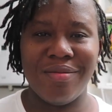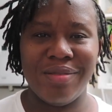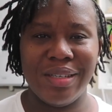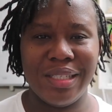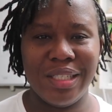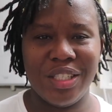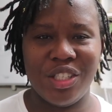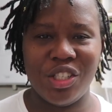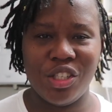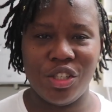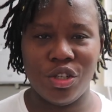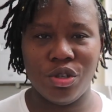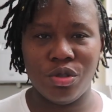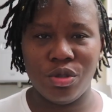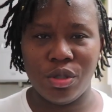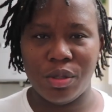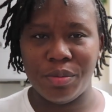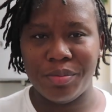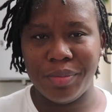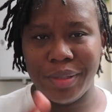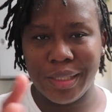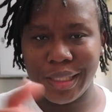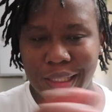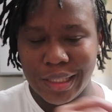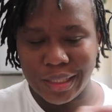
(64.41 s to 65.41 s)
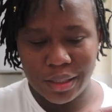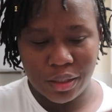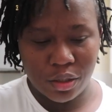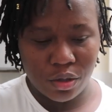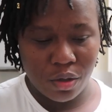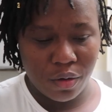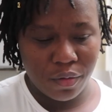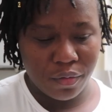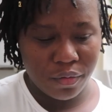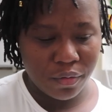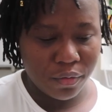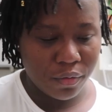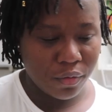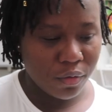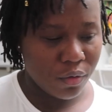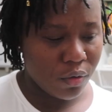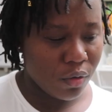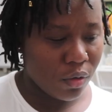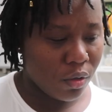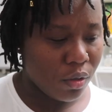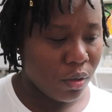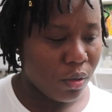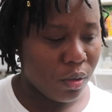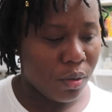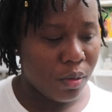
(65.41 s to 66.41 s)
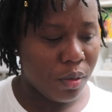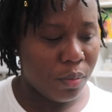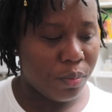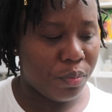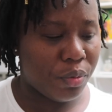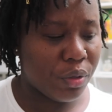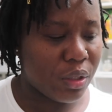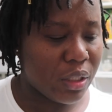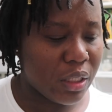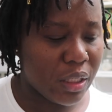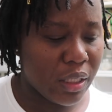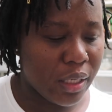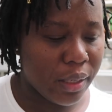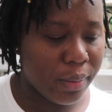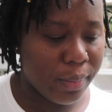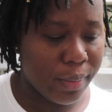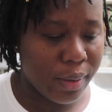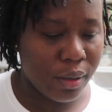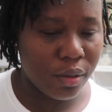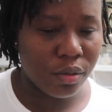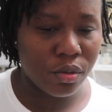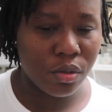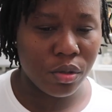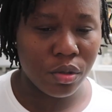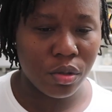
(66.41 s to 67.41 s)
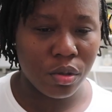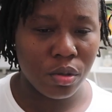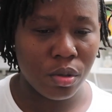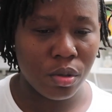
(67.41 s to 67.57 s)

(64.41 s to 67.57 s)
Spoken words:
arranging all the meat stuff, putting them out.